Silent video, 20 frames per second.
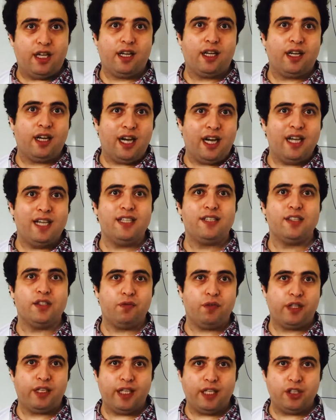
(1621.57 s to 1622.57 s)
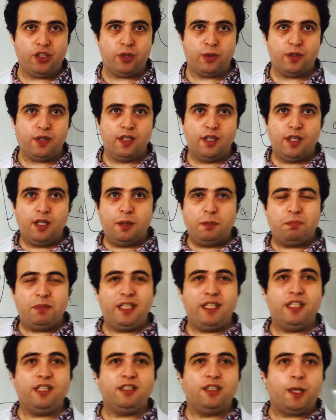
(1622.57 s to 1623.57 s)
calcification,
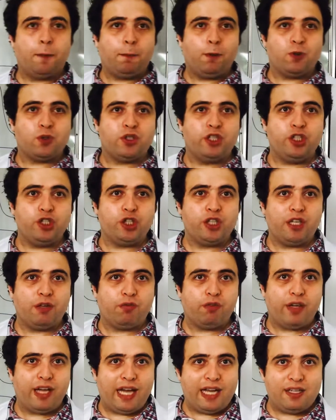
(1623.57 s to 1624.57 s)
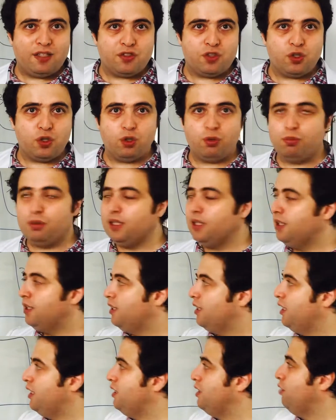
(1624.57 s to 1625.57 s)
meaning deposition of calcium
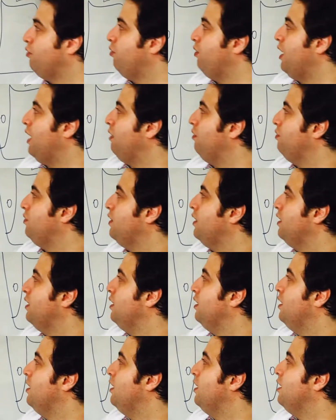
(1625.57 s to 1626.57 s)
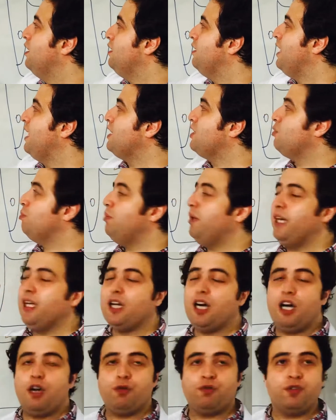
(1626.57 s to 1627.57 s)
in the valve. That's make
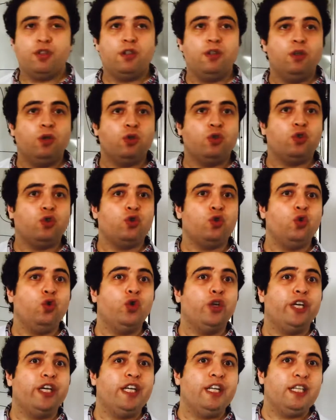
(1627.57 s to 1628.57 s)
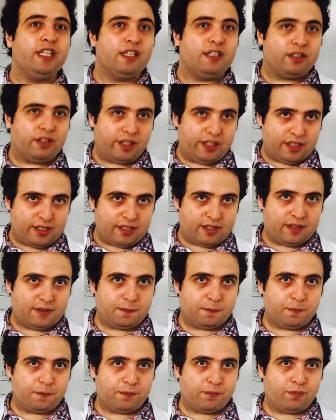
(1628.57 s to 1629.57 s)
afterload to increase.
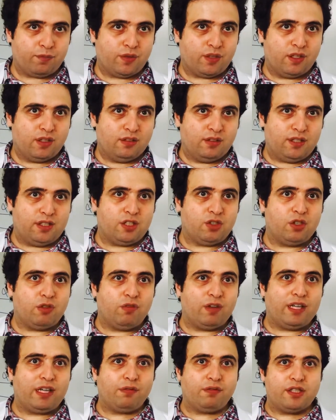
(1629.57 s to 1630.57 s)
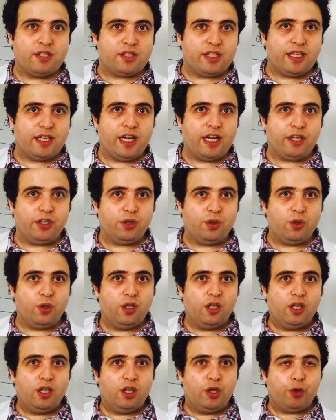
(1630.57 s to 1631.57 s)
This is the one of the scenario
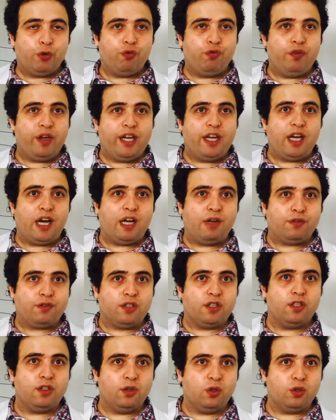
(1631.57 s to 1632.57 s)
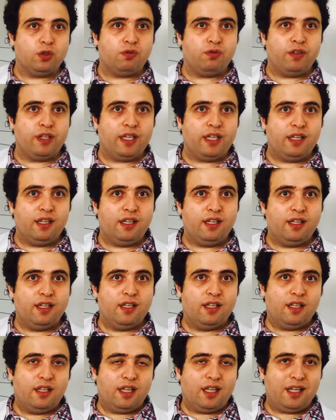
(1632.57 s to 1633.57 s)
when afterload will
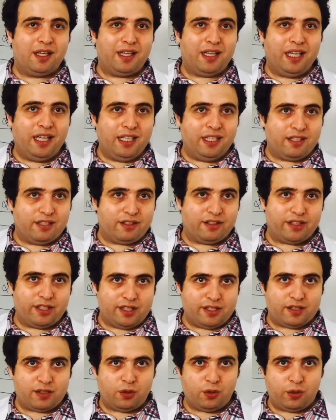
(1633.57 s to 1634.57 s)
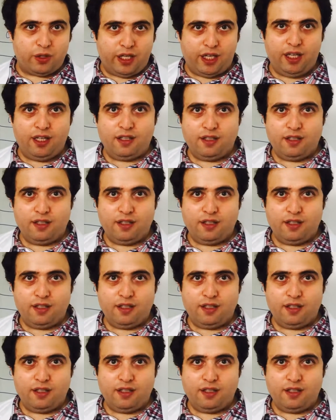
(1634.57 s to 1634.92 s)
increase, okay?